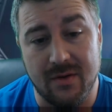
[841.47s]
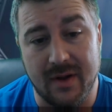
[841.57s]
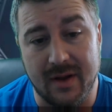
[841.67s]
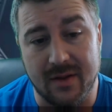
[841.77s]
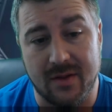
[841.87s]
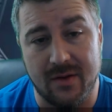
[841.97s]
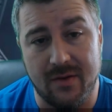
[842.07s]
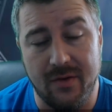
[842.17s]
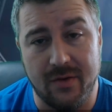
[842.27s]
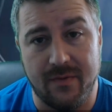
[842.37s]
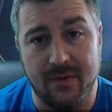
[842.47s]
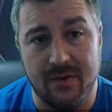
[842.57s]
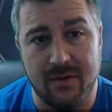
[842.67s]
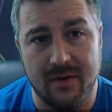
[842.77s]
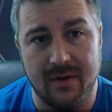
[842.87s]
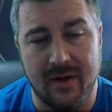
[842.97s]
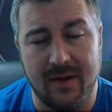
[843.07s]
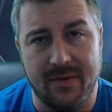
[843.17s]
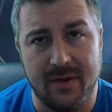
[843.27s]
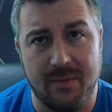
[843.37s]
it's useful
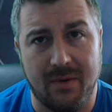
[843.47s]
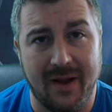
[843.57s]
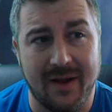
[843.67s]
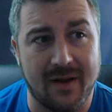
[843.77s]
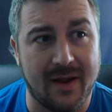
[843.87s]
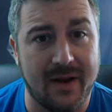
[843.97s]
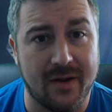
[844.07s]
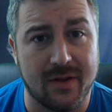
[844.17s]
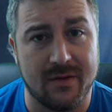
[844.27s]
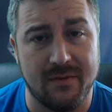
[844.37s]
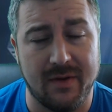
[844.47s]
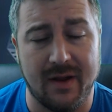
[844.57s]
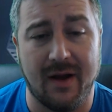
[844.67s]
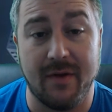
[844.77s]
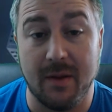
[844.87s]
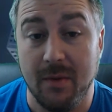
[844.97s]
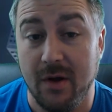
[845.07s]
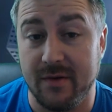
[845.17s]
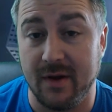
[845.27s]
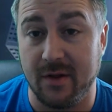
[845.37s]
if you're playing against the
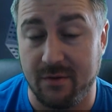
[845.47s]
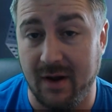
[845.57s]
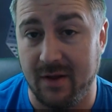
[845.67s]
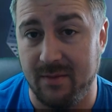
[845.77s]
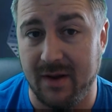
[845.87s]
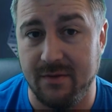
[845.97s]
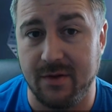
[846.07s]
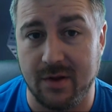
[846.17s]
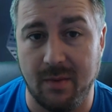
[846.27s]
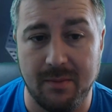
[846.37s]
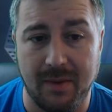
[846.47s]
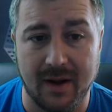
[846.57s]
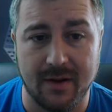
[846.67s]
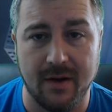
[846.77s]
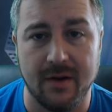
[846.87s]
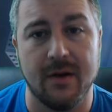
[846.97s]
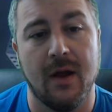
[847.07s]
emerging stress meta that's coming back out,